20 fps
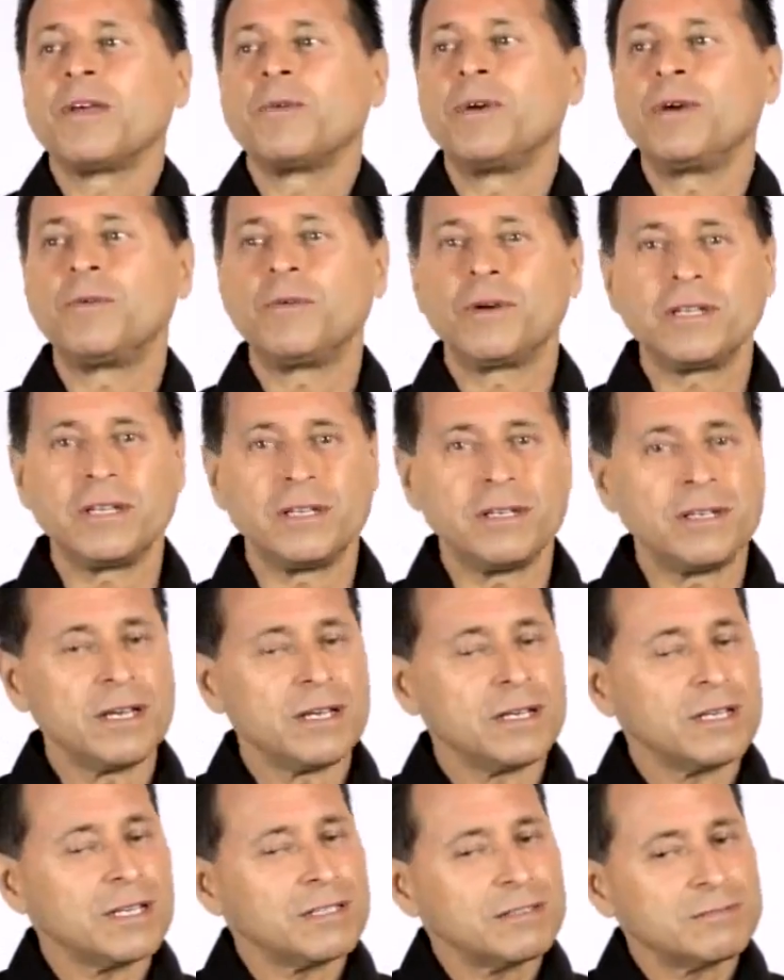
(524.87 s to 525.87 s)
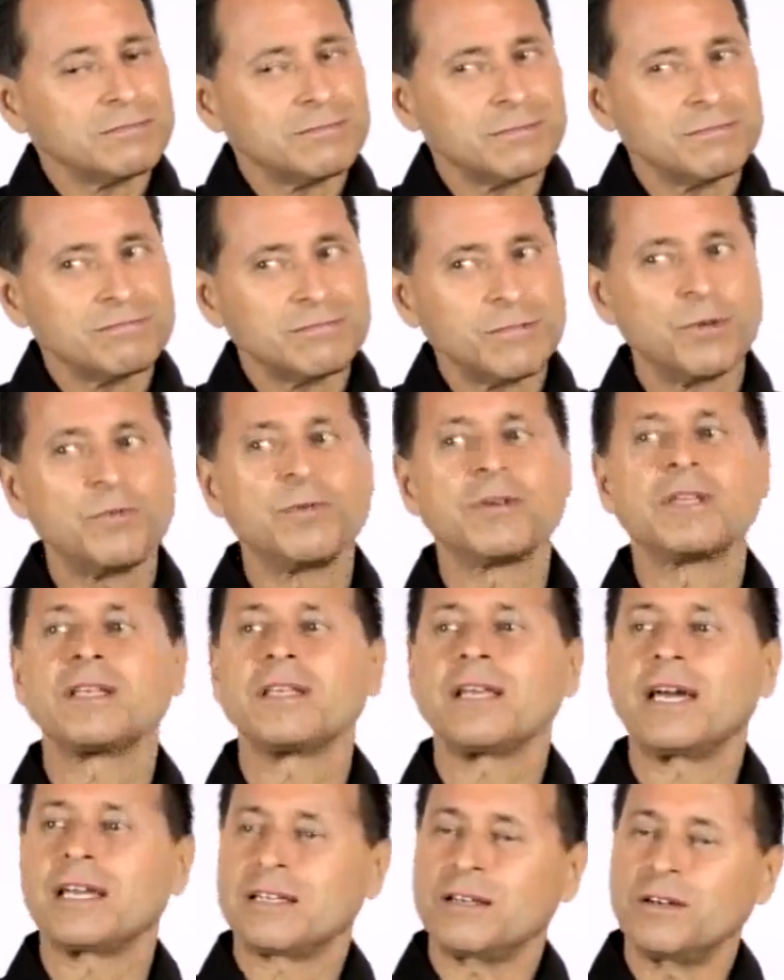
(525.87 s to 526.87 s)
We want
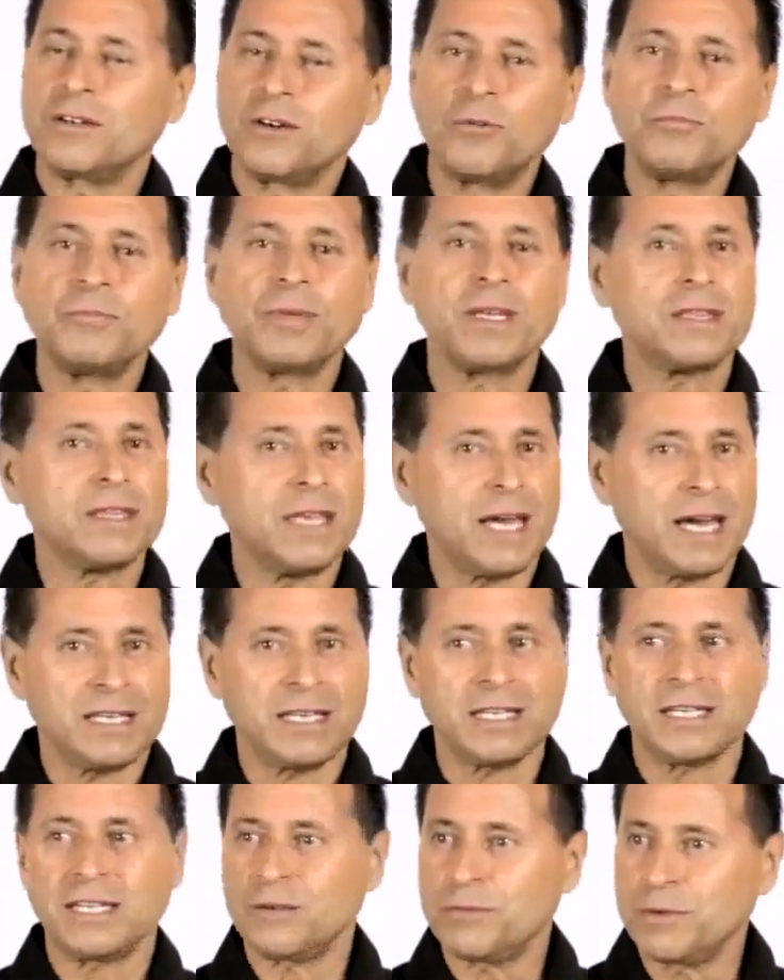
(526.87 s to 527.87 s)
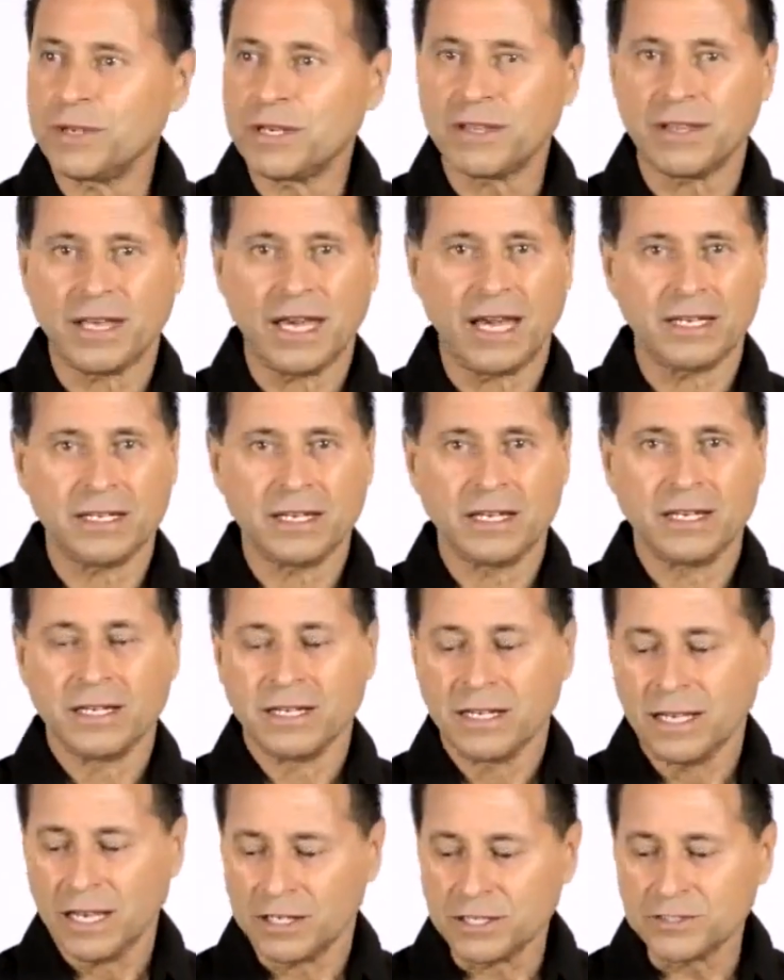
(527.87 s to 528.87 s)
to like omit that and get rid of that.
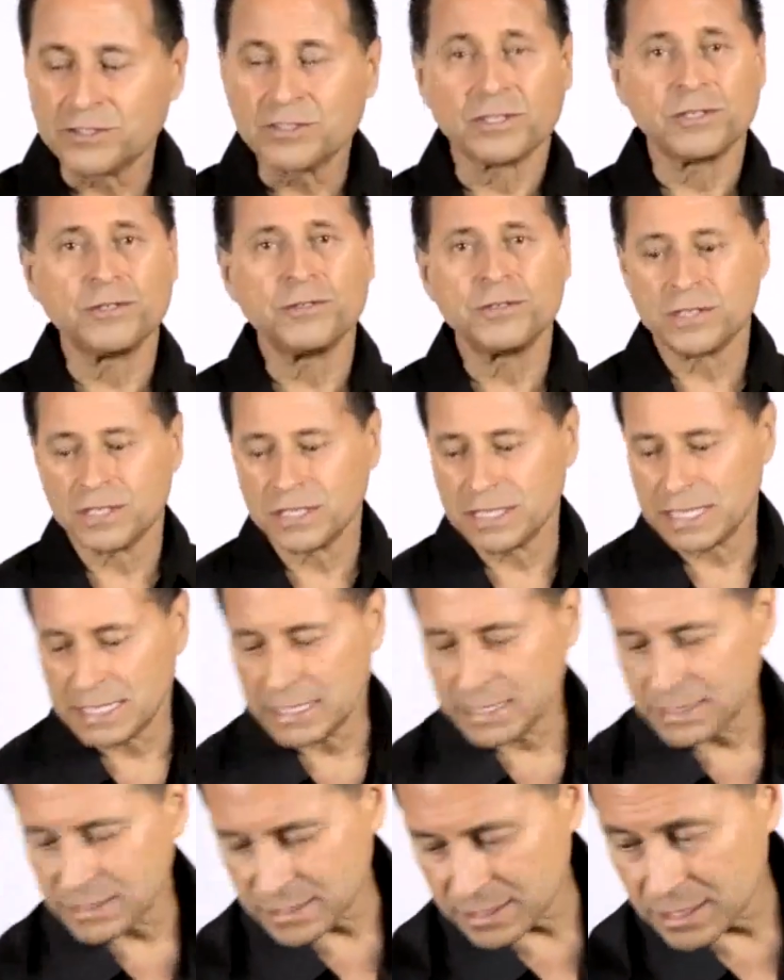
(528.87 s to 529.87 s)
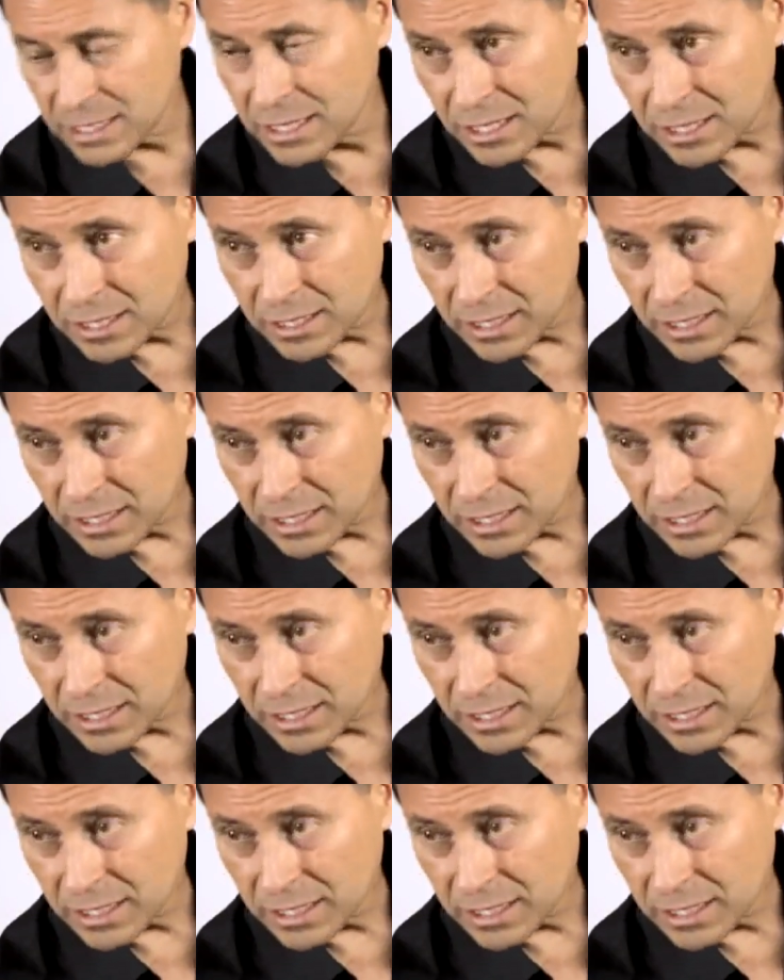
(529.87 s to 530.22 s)
And the solution is